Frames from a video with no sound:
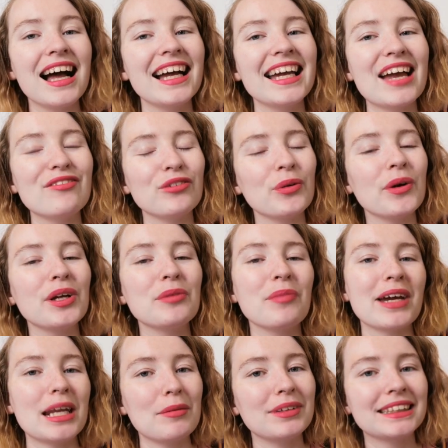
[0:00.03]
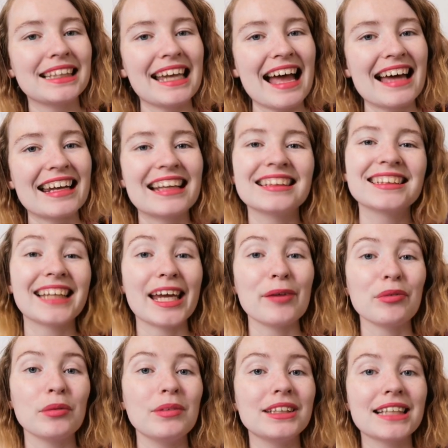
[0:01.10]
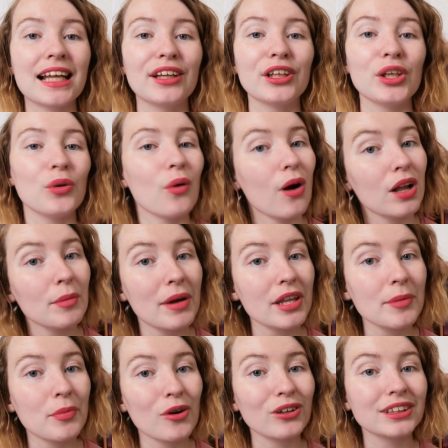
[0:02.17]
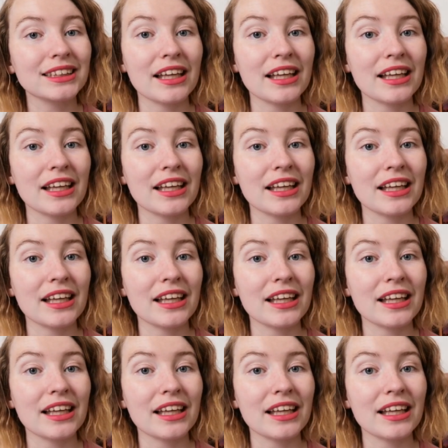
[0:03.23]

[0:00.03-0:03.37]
Hi everyone, my name is Leanne and today I'm going to be telling you all about the books